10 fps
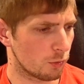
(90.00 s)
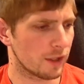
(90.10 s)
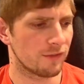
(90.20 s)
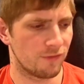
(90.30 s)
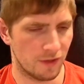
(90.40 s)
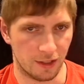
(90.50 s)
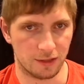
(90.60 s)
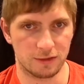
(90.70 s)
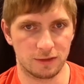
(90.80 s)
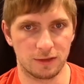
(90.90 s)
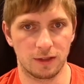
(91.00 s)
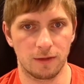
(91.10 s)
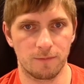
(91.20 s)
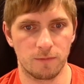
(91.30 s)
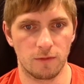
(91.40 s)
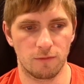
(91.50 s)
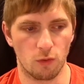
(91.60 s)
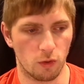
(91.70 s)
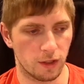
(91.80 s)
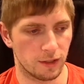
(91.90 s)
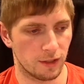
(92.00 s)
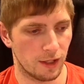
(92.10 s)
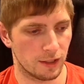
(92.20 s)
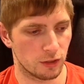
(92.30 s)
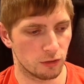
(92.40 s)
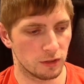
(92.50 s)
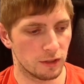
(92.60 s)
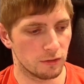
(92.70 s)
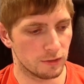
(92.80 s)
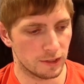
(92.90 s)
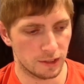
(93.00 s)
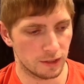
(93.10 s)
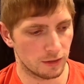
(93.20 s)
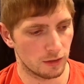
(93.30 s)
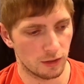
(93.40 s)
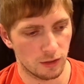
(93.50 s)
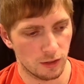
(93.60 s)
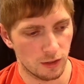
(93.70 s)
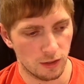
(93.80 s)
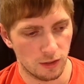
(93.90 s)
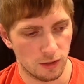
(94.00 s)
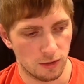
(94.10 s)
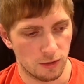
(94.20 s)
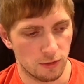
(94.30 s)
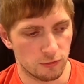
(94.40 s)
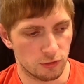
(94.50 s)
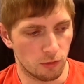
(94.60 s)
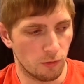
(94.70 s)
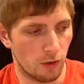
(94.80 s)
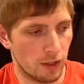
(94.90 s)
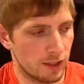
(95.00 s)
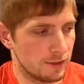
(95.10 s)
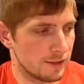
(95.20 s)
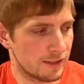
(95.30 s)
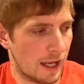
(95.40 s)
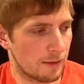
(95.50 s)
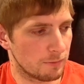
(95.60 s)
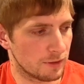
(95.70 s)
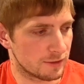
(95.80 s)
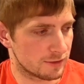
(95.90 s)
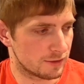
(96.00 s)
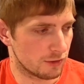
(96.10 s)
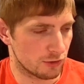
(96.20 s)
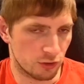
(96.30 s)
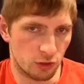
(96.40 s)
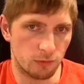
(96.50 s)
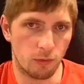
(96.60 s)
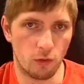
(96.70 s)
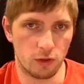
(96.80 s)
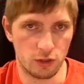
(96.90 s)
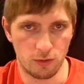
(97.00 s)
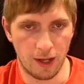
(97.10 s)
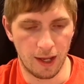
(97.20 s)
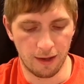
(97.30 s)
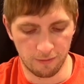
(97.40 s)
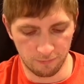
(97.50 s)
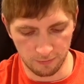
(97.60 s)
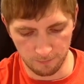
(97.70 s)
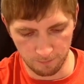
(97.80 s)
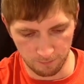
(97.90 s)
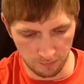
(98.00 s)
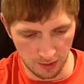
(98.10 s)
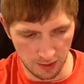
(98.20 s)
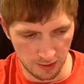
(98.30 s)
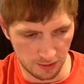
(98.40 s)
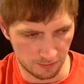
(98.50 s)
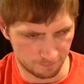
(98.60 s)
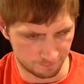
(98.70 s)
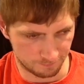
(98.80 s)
quick fix for it and you're literally so in these tablets there's two boards you have the